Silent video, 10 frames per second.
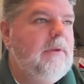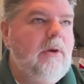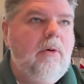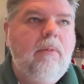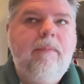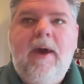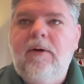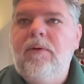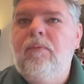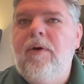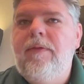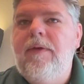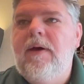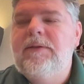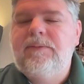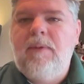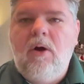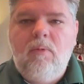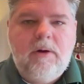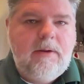You know, pound him with
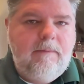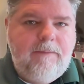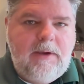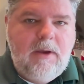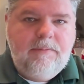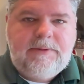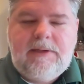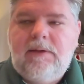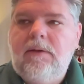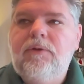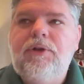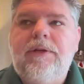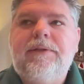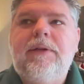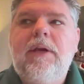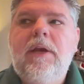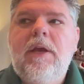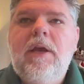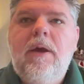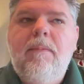Smallwood if he comes in. Just
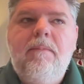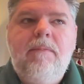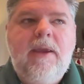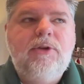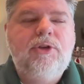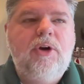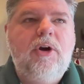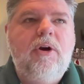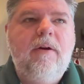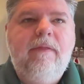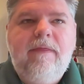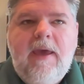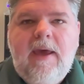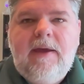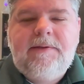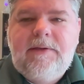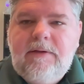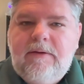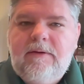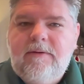make sure that
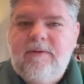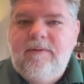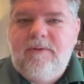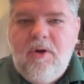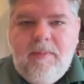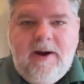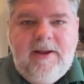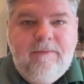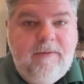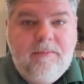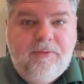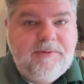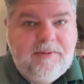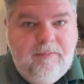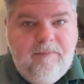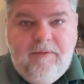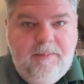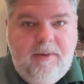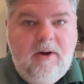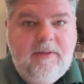nobody fumbles the
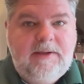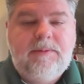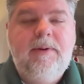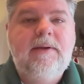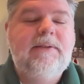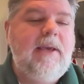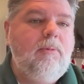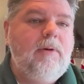football. That's the biggest thing.